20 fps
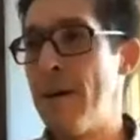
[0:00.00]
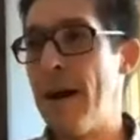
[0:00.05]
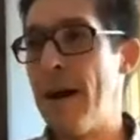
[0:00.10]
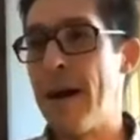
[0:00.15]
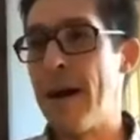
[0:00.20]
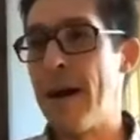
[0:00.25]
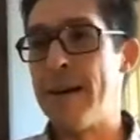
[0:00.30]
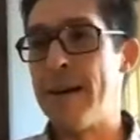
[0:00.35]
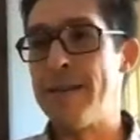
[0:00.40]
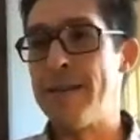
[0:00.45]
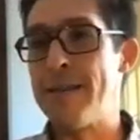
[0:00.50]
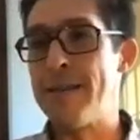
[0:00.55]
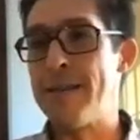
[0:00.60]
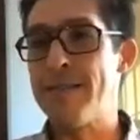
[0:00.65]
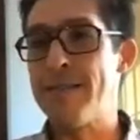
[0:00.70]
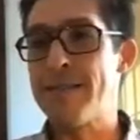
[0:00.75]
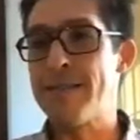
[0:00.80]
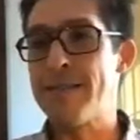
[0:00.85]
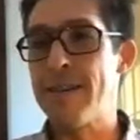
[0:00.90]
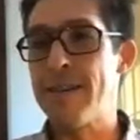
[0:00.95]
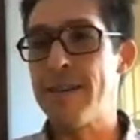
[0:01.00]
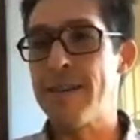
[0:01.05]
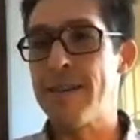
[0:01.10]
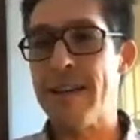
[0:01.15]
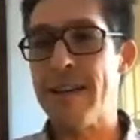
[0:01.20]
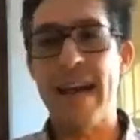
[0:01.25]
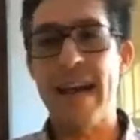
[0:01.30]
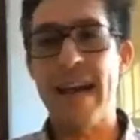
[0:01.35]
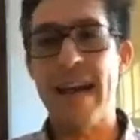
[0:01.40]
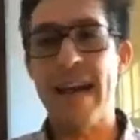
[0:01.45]
And to
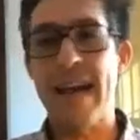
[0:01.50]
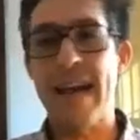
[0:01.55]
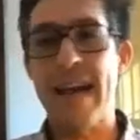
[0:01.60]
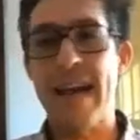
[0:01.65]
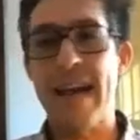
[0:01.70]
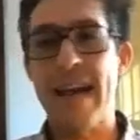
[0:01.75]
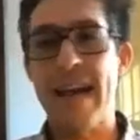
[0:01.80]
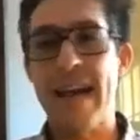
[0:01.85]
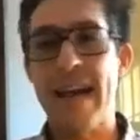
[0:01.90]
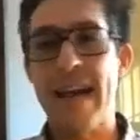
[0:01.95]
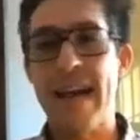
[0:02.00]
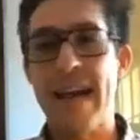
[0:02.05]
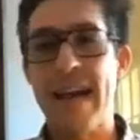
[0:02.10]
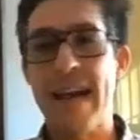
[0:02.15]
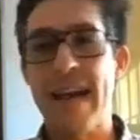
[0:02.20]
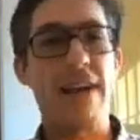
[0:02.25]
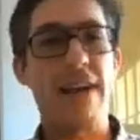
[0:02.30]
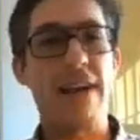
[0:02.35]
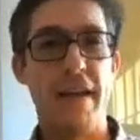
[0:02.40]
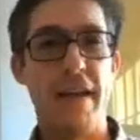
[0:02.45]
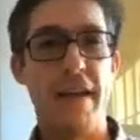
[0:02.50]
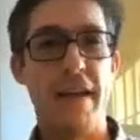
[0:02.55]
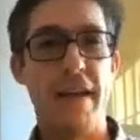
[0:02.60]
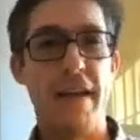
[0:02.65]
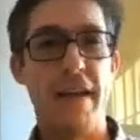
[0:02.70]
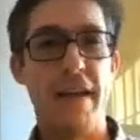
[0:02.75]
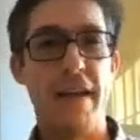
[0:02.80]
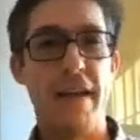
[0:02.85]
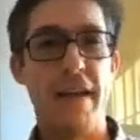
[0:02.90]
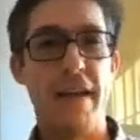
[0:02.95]
have him